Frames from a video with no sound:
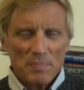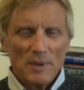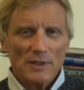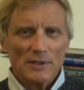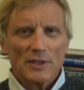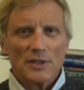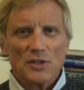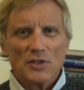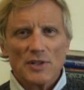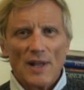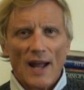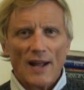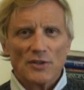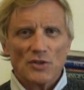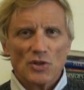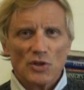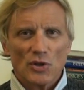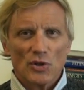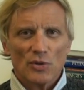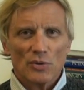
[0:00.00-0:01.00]
built a
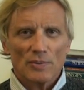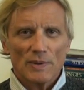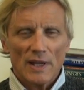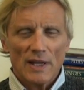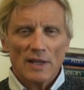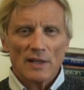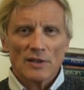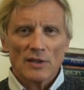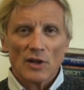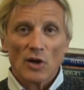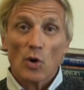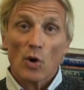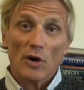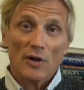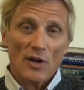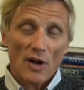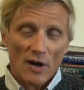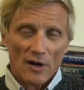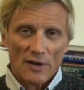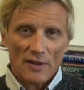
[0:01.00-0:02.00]
statue in the
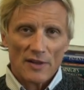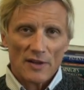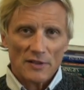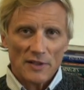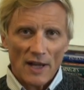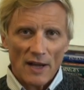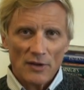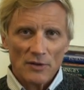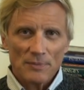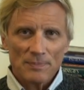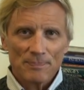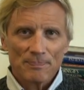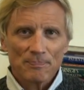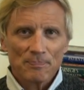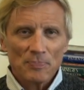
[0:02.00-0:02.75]
courtyard of their town.